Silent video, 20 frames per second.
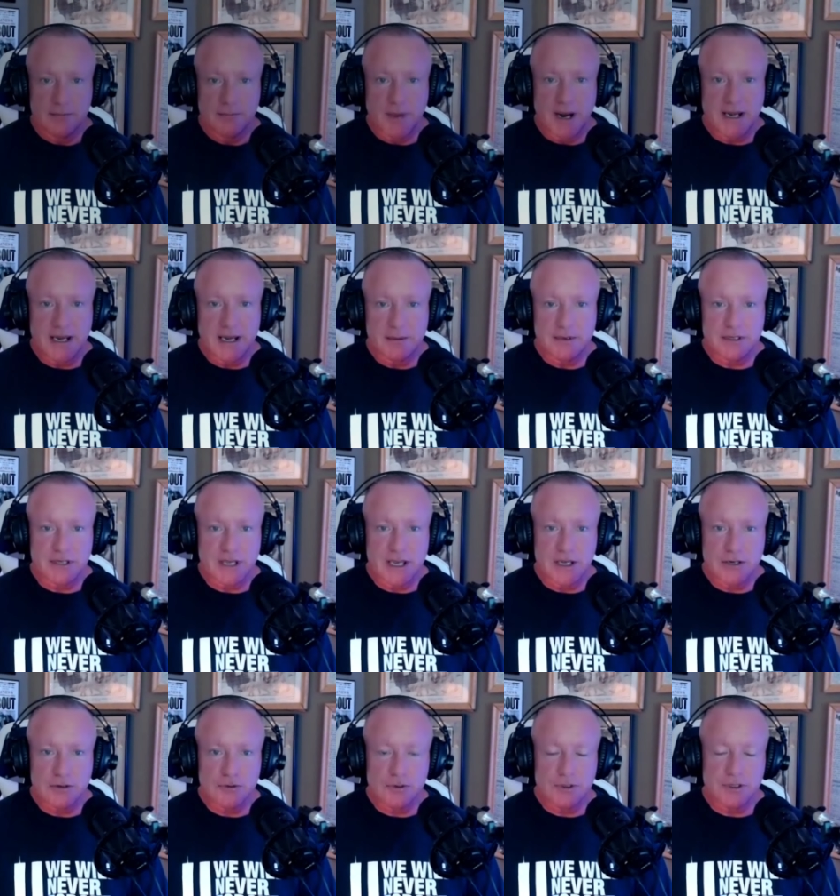My name is
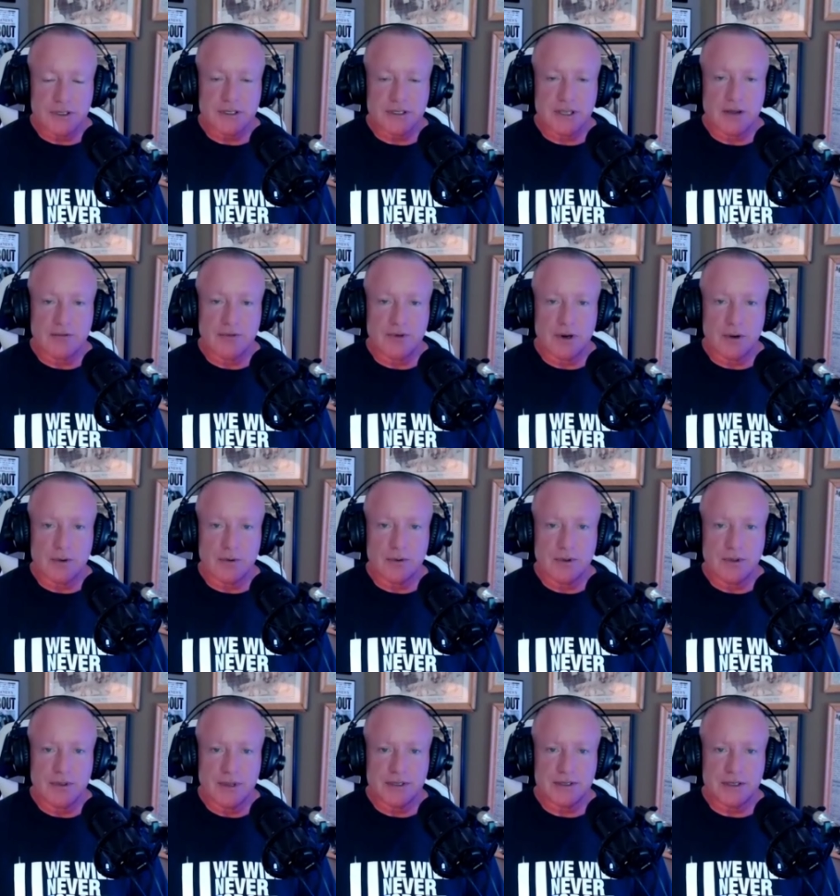Andrew DeStefano.
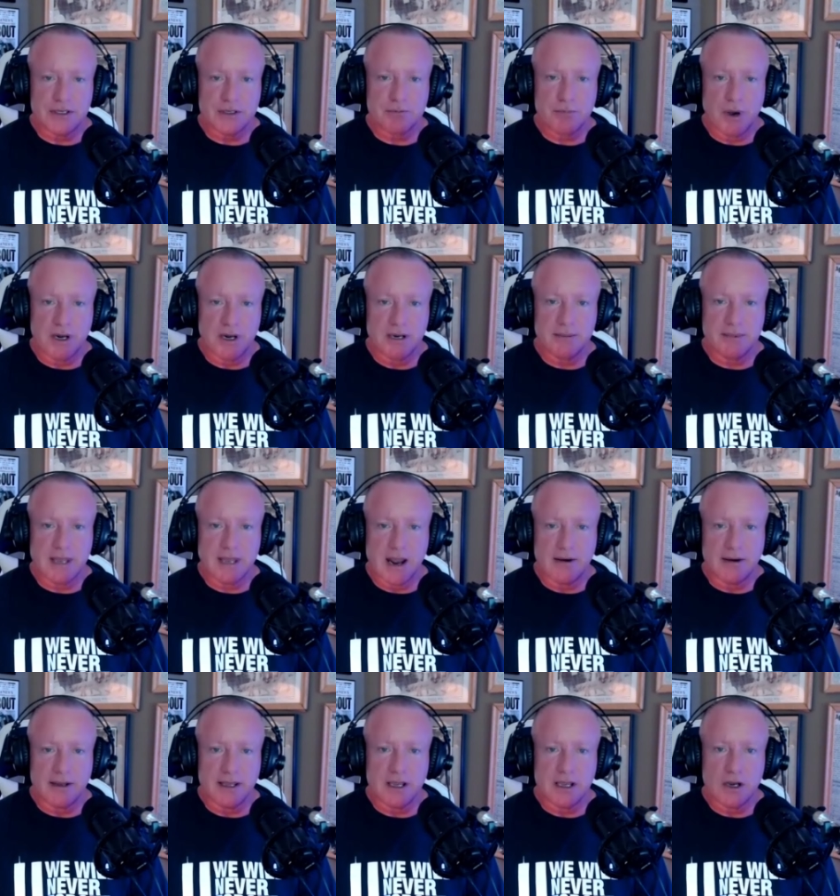This is Putnam
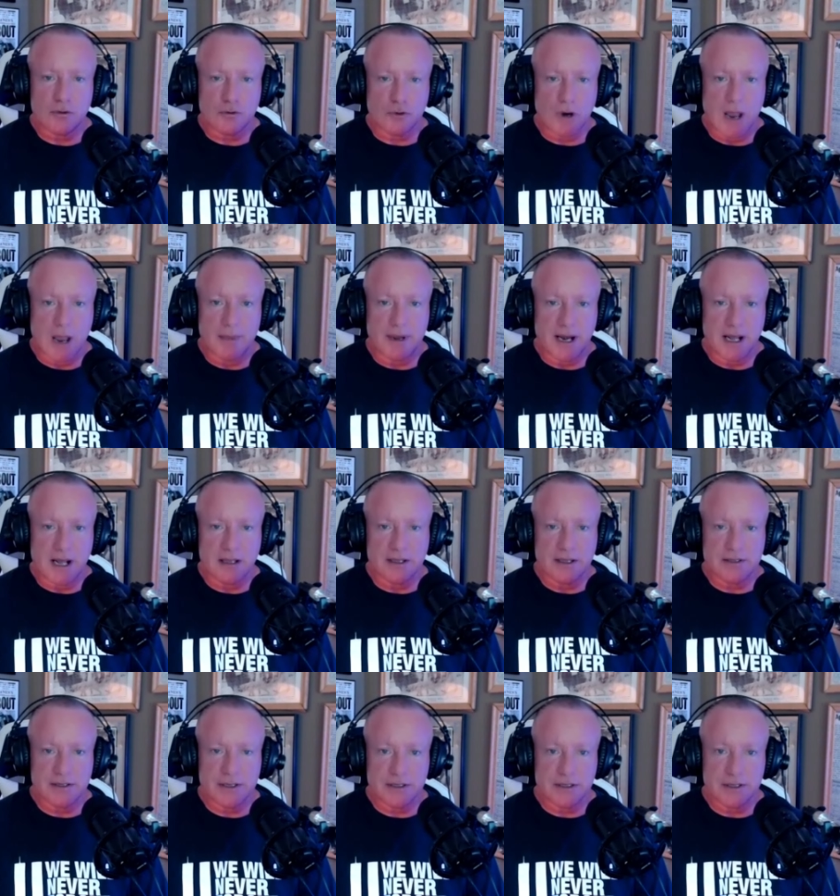County Crime
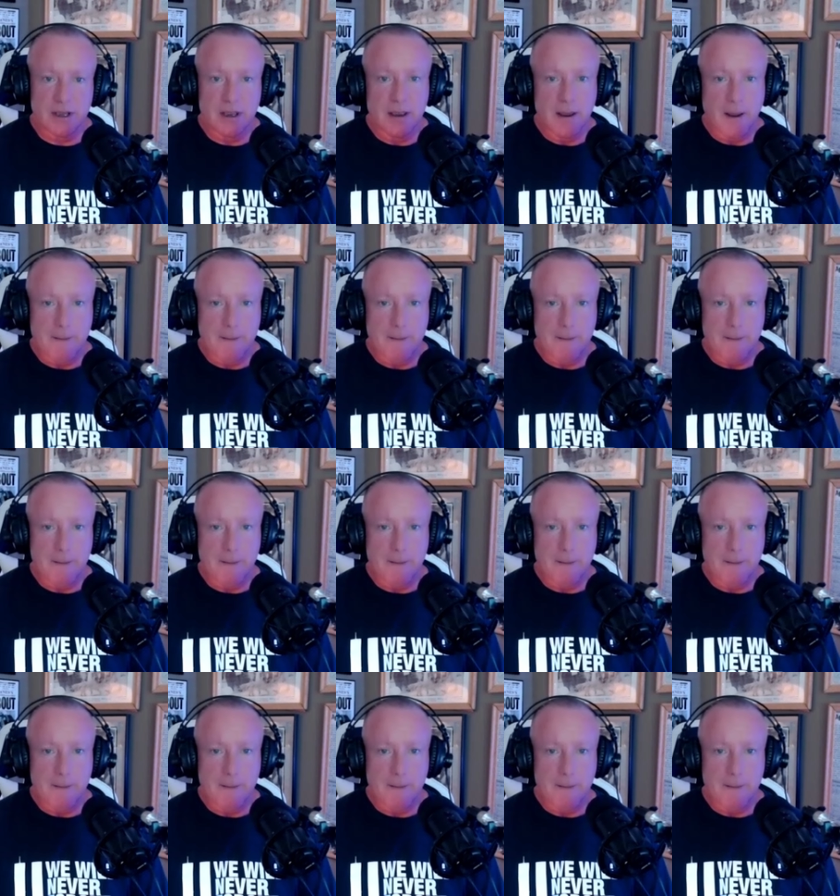Analysis